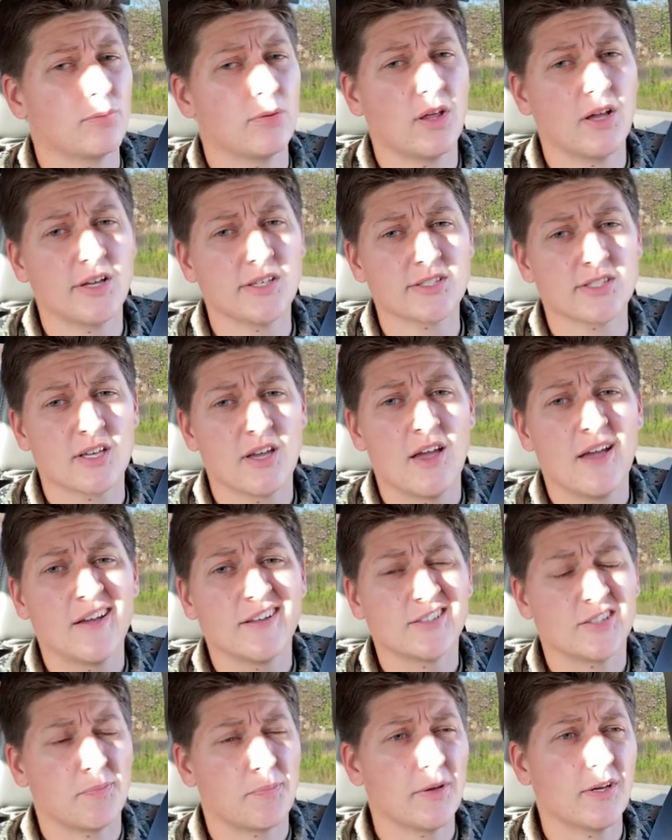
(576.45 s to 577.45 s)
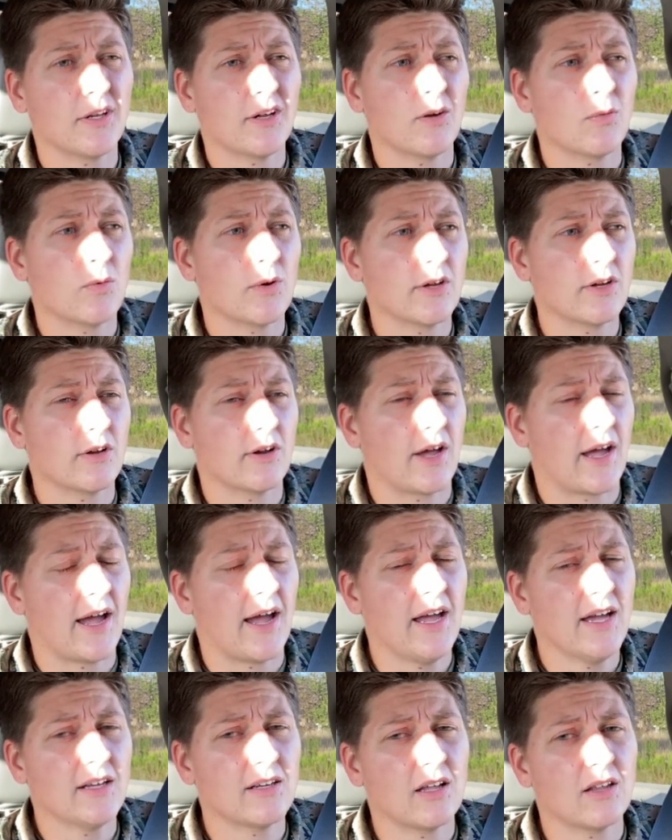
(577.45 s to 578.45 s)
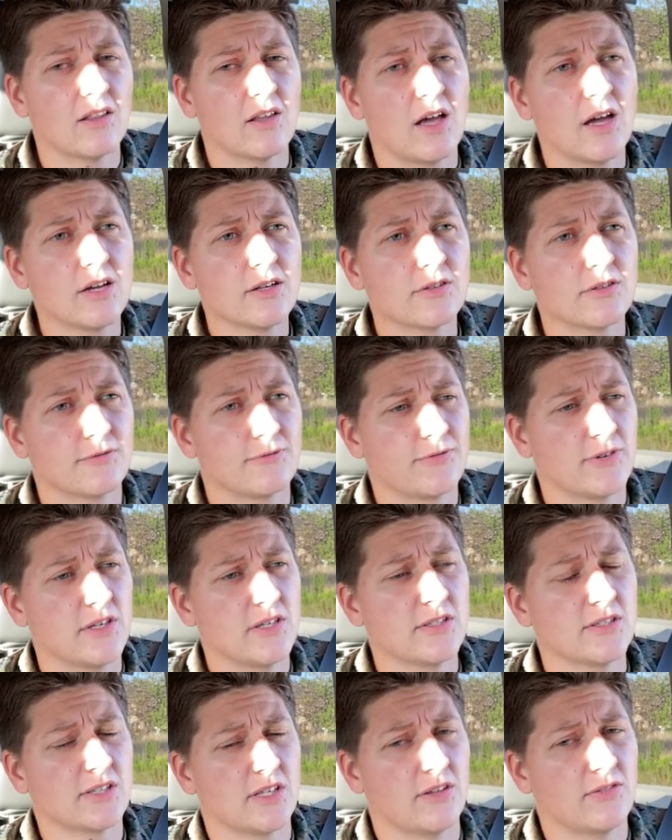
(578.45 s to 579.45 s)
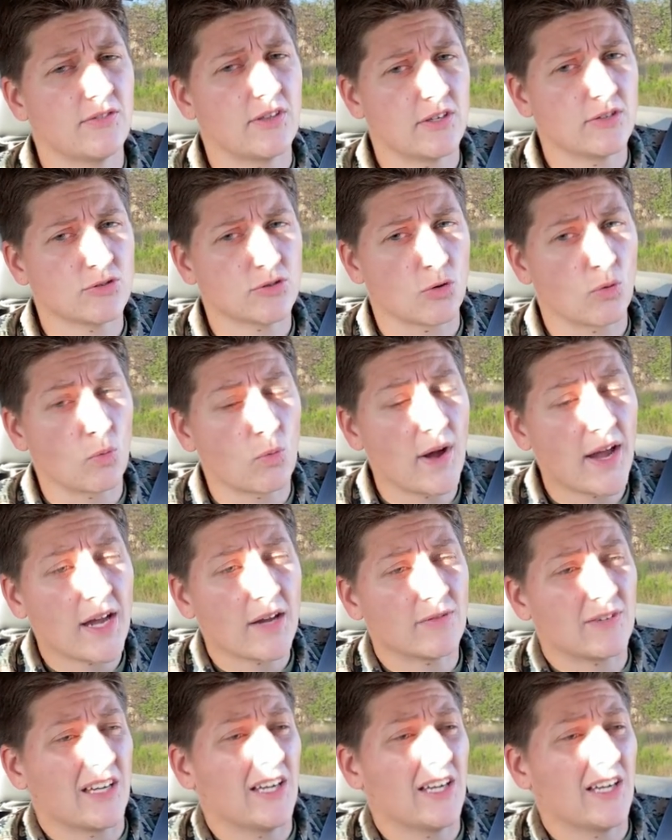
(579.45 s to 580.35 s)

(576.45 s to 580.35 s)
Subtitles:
Plus, depending on where you're at, a lot of the fees and things are waived,